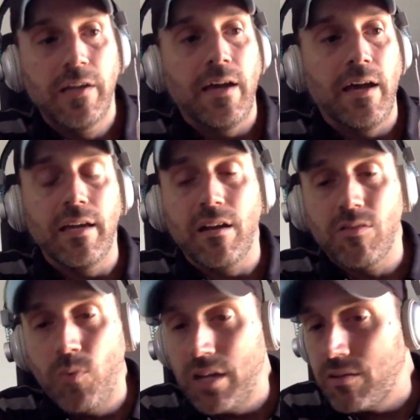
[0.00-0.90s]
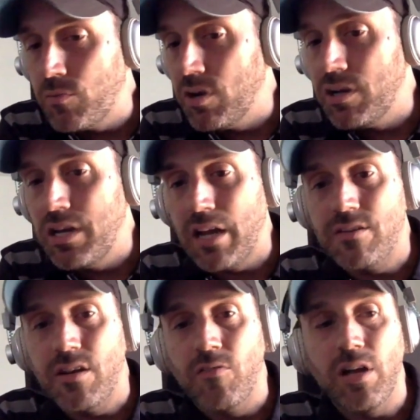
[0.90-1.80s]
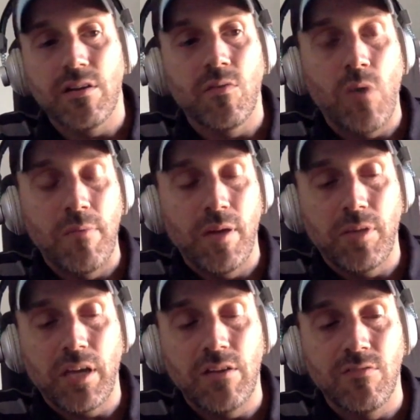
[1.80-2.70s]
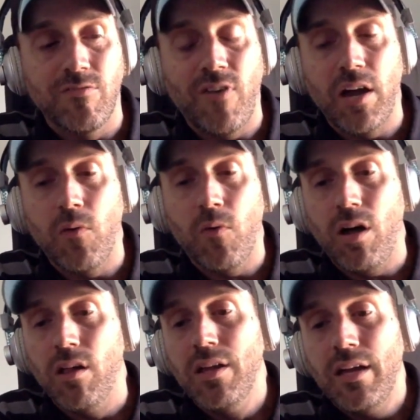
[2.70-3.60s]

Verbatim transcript: Uh, in other ways, we're a next generation web application firewall.